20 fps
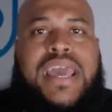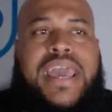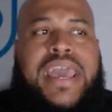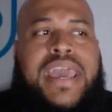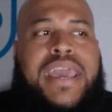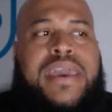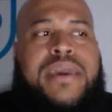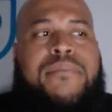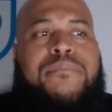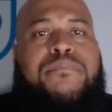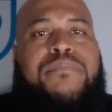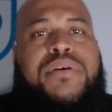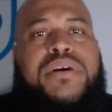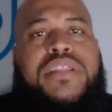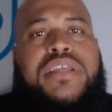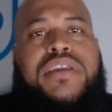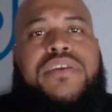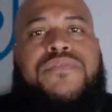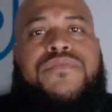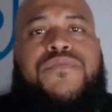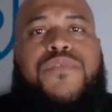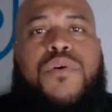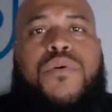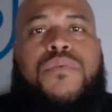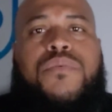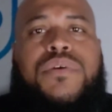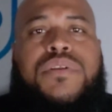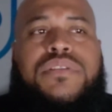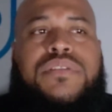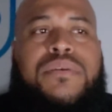and putting
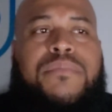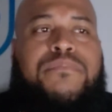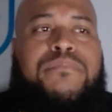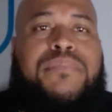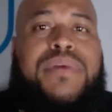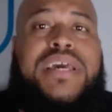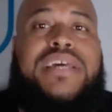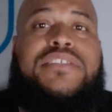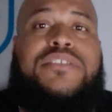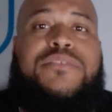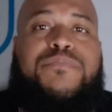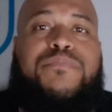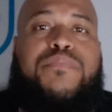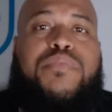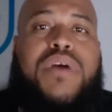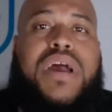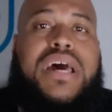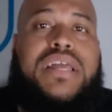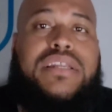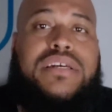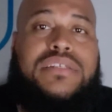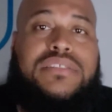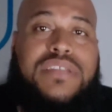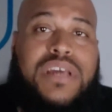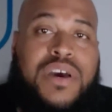forward the best product